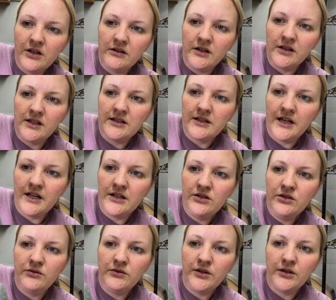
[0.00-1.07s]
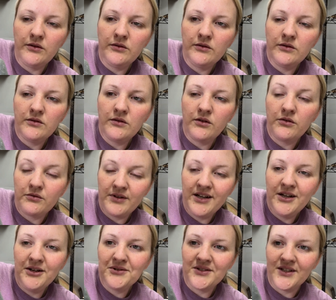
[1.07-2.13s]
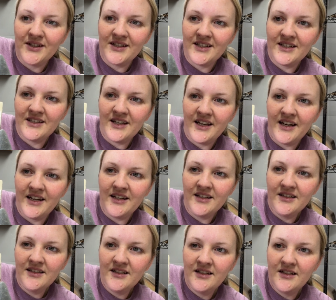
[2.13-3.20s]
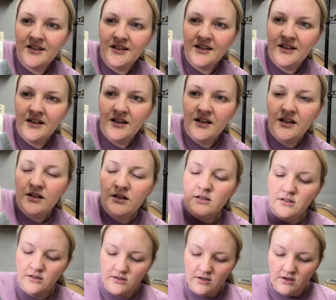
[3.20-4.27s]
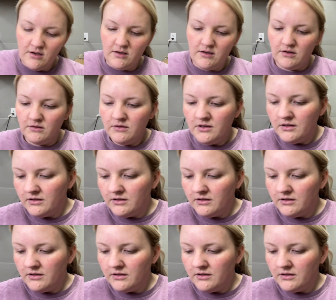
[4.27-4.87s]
on this side, 3 coats on this side. So